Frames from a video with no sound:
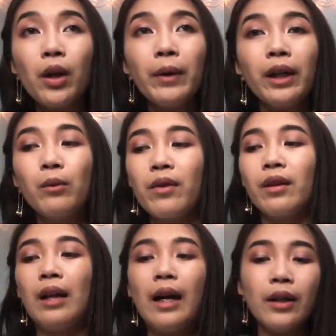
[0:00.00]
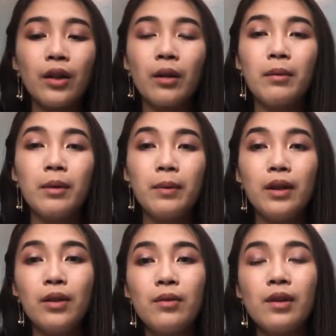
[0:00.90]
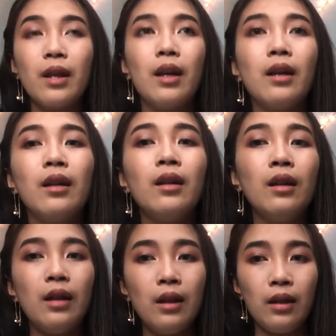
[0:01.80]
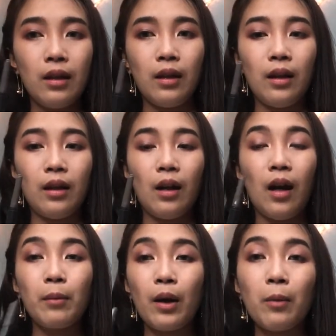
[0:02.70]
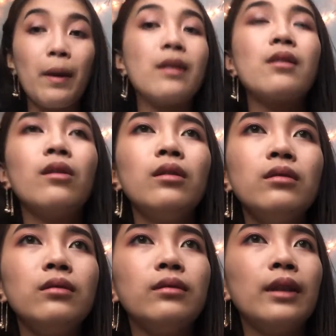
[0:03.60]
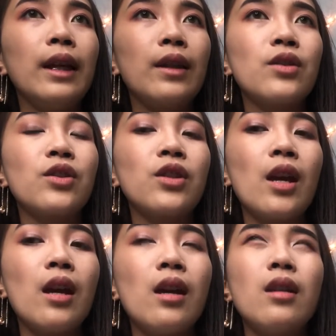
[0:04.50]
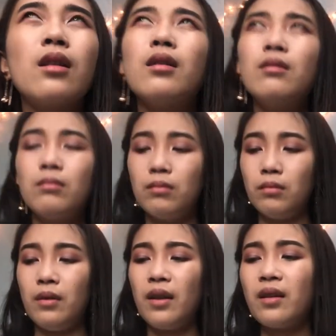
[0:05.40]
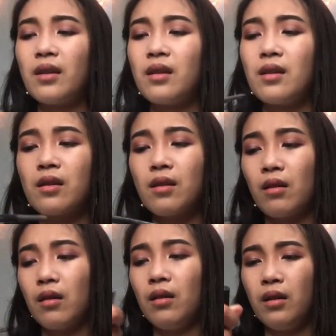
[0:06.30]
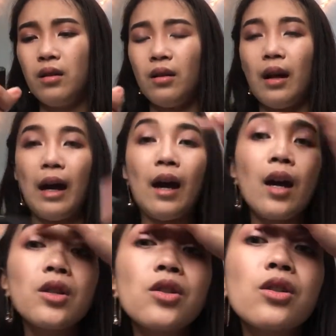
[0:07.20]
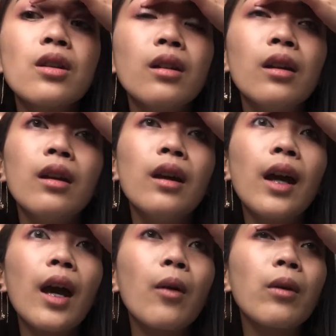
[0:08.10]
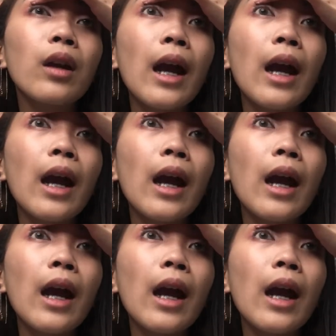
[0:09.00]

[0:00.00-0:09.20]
going in with the liner, I'm gonna be using an eyebrow pencil in the shade, I think this is ash. And we're